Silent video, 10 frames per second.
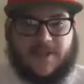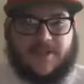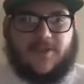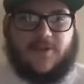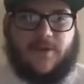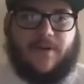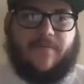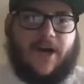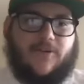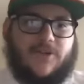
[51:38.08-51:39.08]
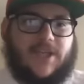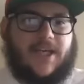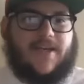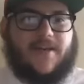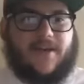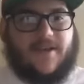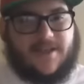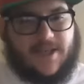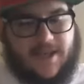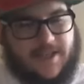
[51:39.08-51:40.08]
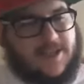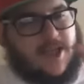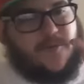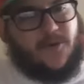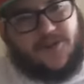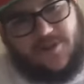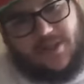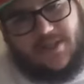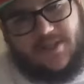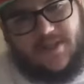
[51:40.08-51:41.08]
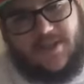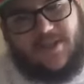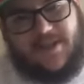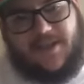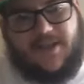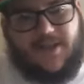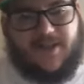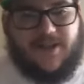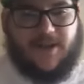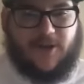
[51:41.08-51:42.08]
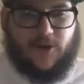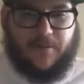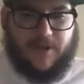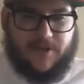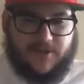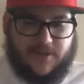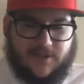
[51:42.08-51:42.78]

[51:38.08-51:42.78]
the dude that went viral skating on the skateboard, drinking cranberry juice.